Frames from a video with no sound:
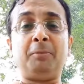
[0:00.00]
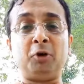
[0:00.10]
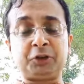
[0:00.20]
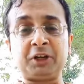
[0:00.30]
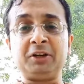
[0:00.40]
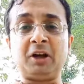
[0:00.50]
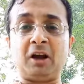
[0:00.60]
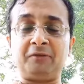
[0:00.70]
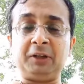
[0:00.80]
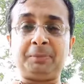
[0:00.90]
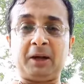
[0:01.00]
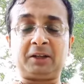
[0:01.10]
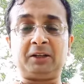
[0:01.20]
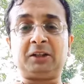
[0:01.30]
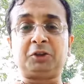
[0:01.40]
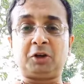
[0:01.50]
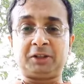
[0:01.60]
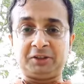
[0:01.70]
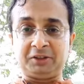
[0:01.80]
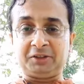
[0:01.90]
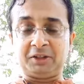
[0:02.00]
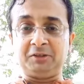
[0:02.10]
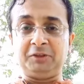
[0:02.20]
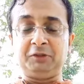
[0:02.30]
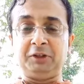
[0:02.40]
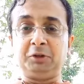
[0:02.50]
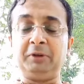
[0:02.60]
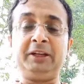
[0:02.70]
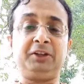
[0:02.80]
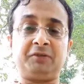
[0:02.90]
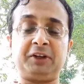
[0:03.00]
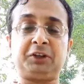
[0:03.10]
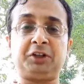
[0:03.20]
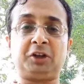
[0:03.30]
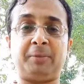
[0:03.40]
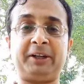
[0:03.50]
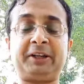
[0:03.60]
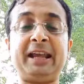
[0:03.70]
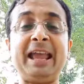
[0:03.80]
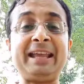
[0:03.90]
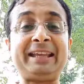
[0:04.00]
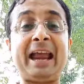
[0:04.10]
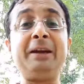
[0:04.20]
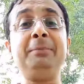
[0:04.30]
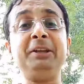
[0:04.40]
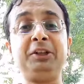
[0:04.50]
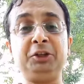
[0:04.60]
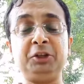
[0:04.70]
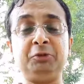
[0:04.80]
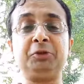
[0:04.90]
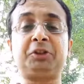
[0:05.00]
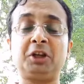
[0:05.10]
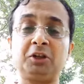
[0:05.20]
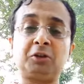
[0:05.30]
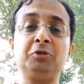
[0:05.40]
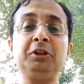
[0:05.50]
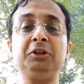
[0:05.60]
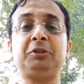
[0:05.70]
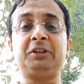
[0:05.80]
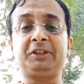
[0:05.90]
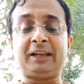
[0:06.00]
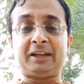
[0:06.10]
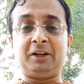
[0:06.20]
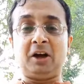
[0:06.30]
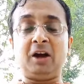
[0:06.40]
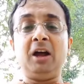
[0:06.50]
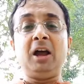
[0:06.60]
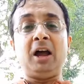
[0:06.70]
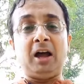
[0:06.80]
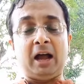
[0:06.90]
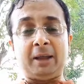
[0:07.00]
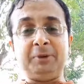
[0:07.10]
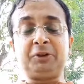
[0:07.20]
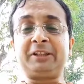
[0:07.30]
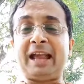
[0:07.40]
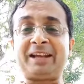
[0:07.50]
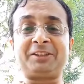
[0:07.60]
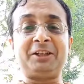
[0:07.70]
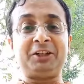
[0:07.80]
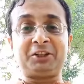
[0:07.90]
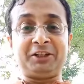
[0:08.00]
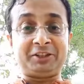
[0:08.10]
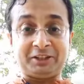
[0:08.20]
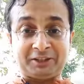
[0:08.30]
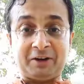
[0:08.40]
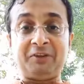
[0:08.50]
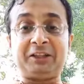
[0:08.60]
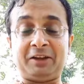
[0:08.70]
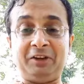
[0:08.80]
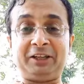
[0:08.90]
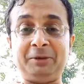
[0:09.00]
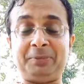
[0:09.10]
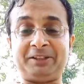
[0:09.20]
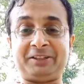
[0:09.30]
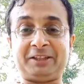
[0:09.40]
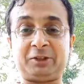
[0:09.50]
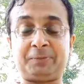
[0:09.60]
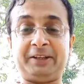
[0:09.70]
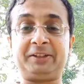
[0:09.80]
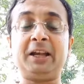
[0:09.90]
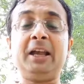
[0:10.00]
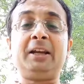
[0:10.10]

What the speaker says: the motion of the particle, the shortest distance which we do in differential geometry, can be deduced through Newton's second law, acceleration, etc., which I will keep as a suspense.